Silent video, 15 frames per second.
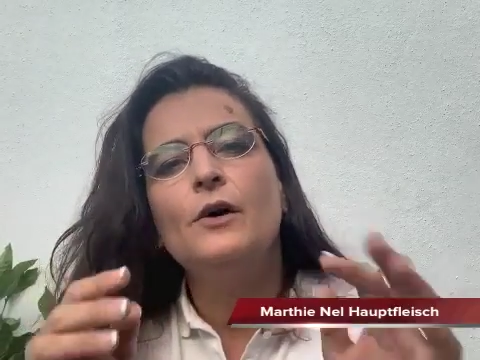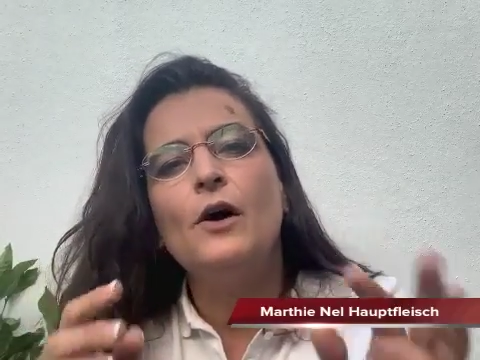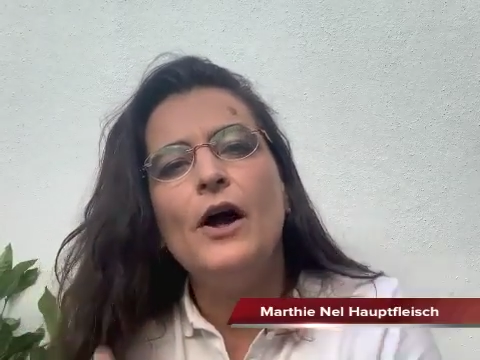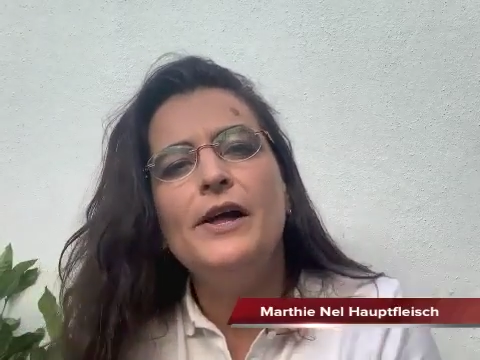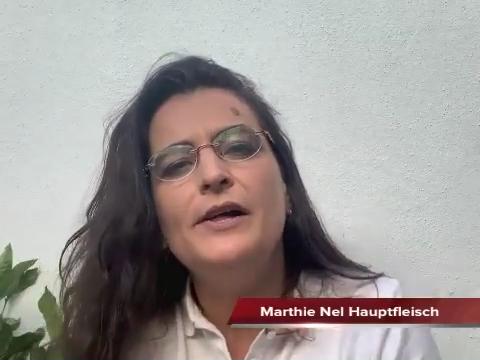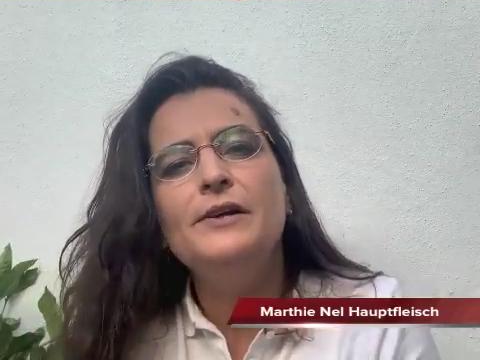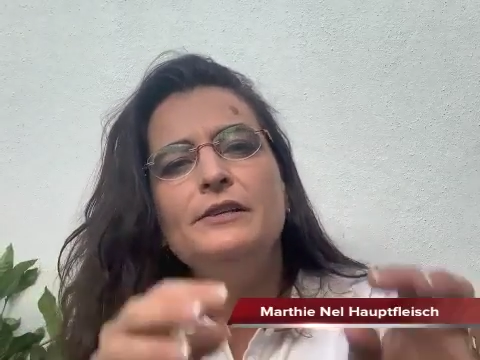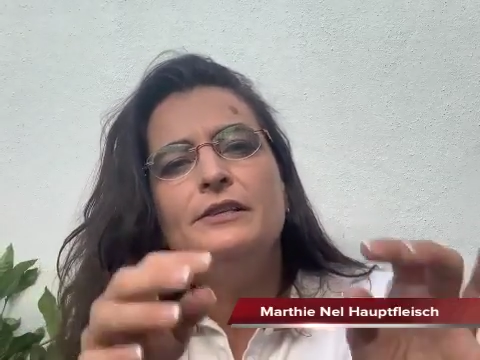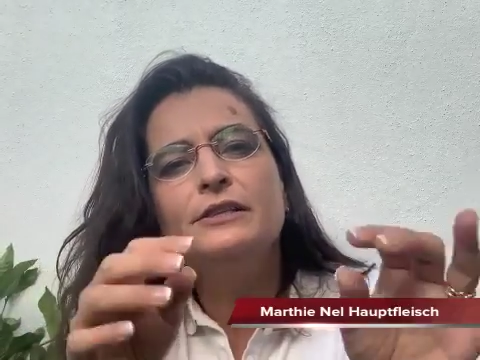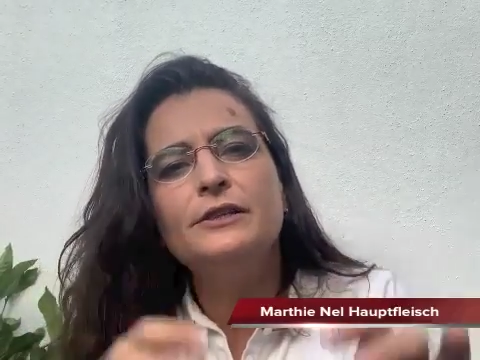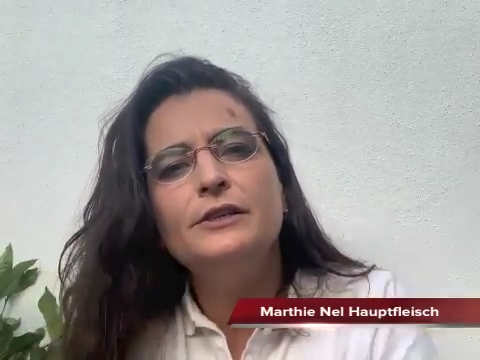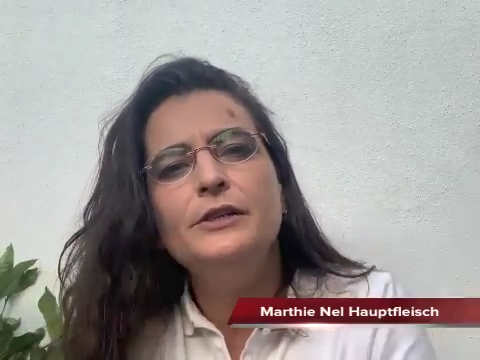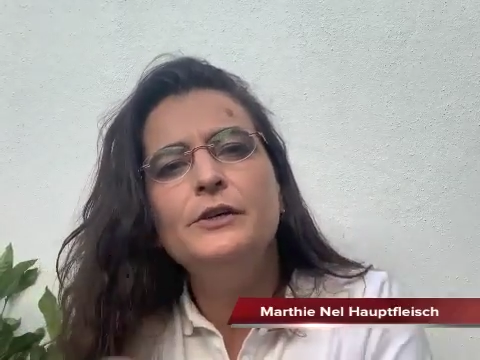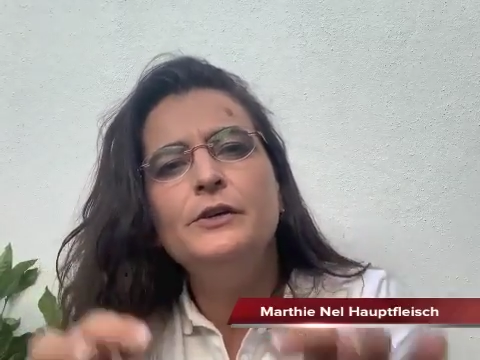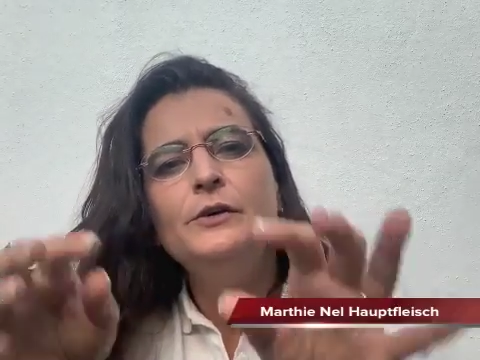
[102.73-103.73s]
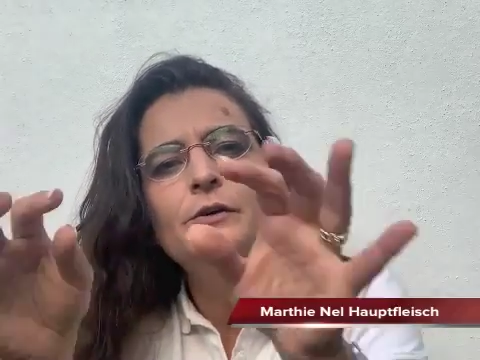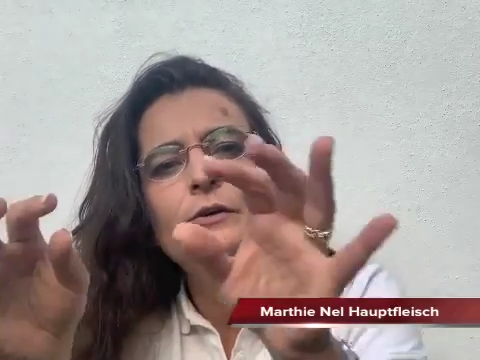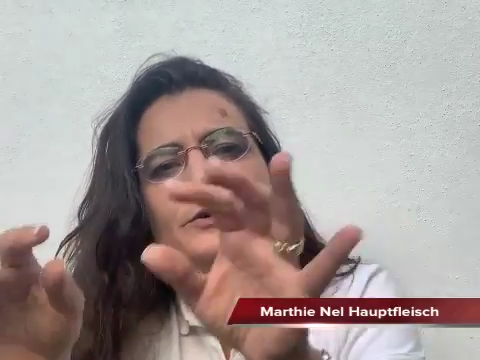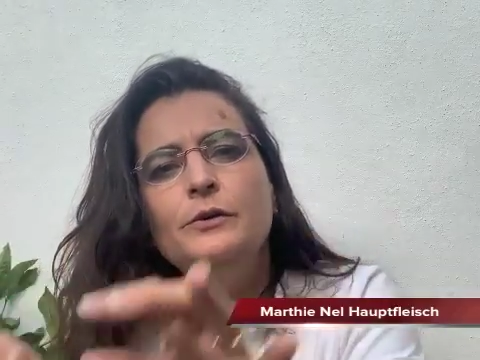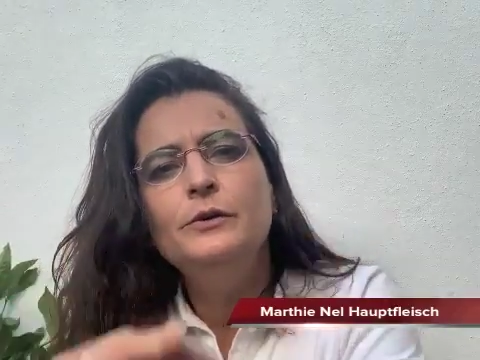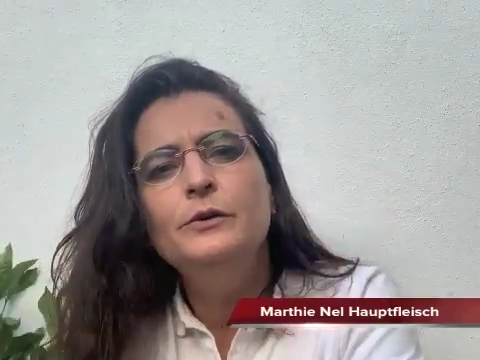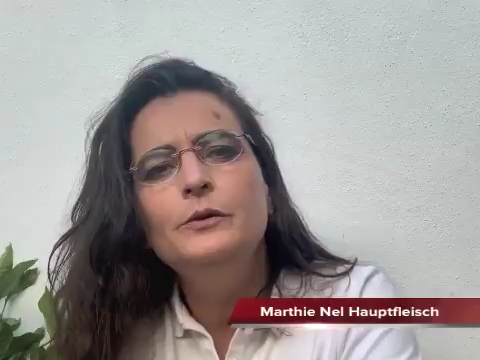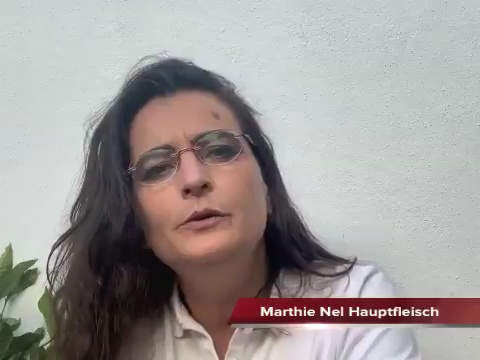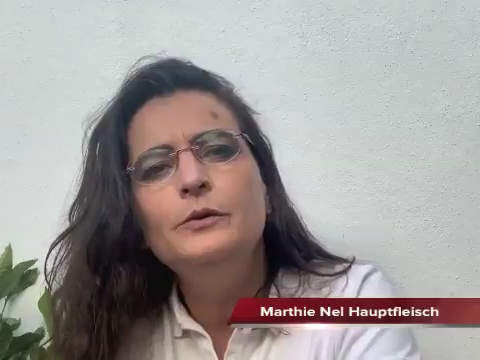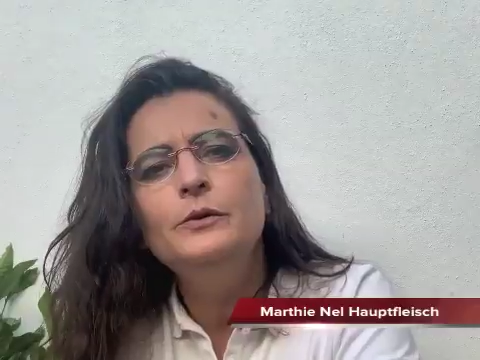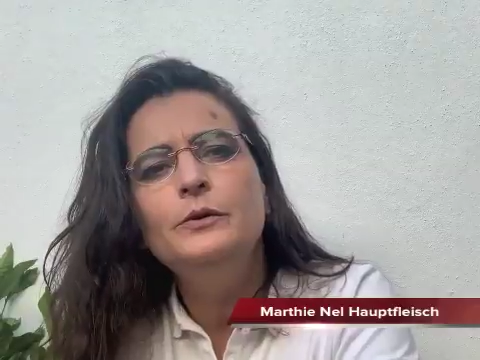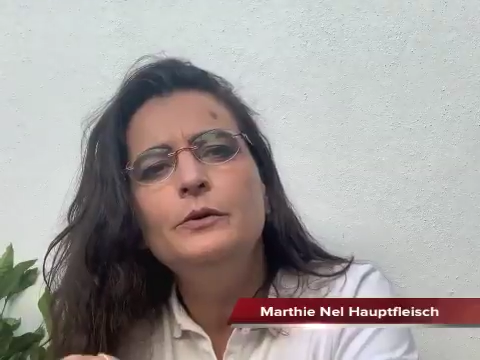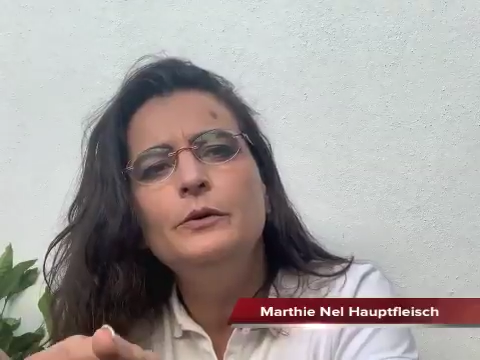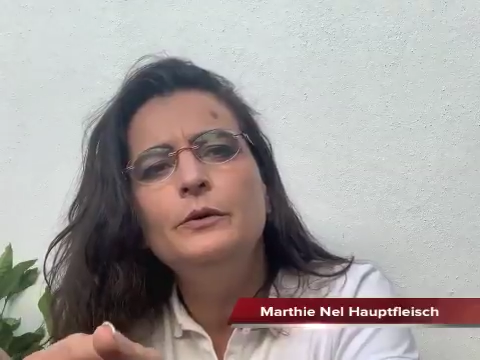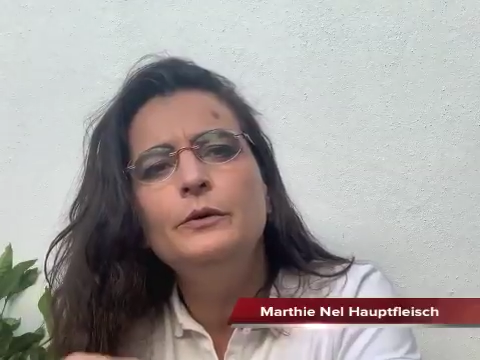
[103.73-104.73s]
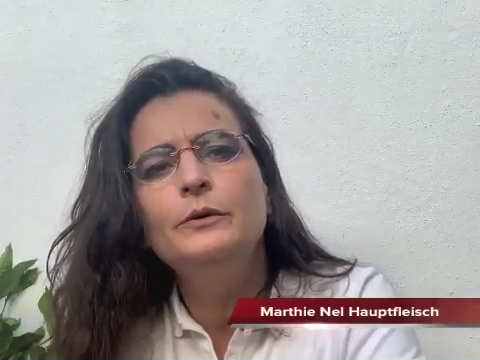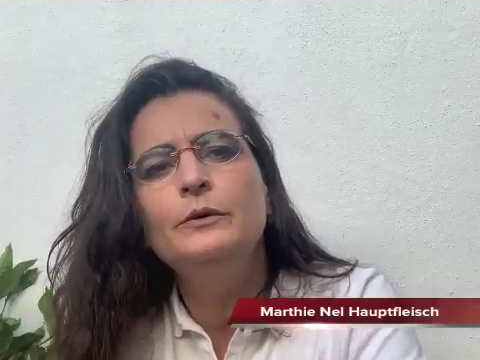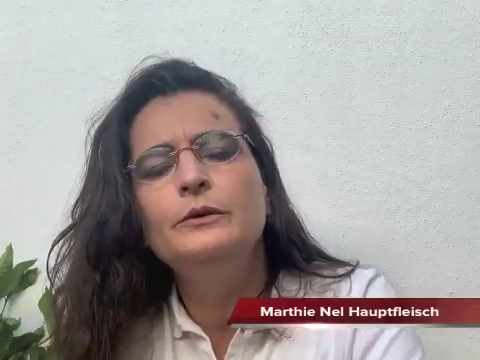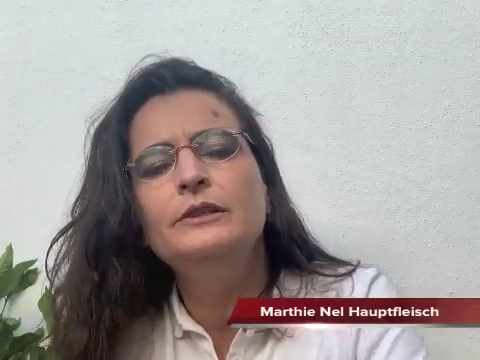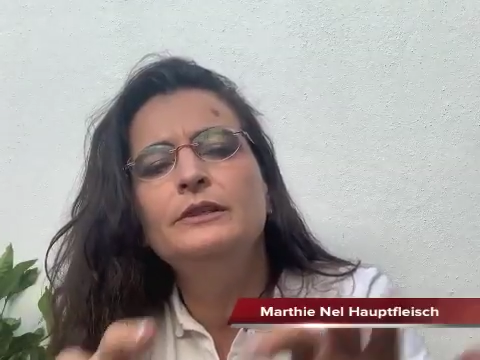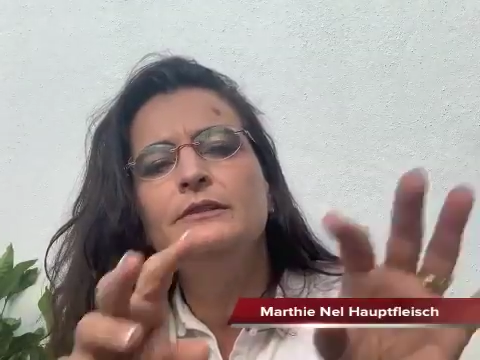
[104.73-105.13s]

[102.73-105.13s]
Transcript: Eiltjies Skree, ooh,